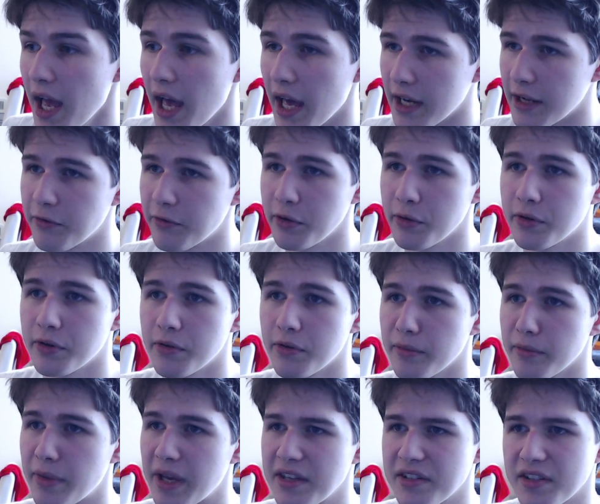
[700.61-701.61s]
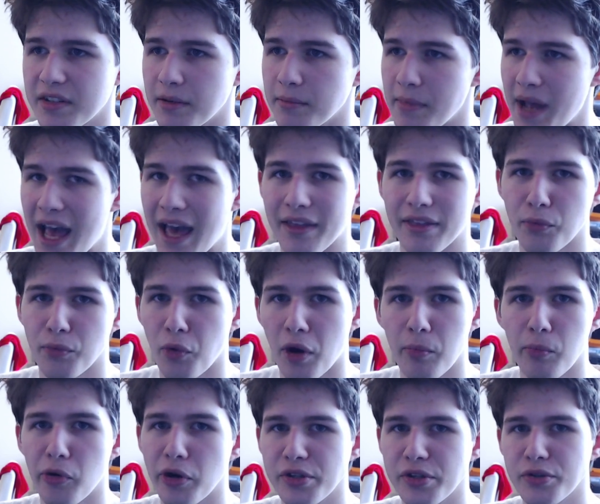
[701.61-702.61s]
And if you do the basic math,
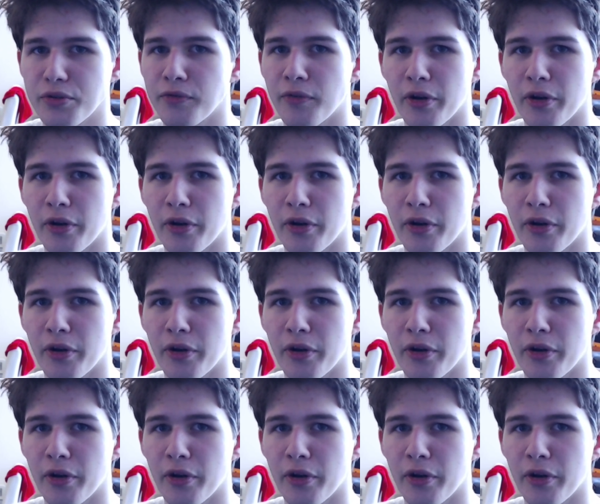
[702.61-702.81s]
1.2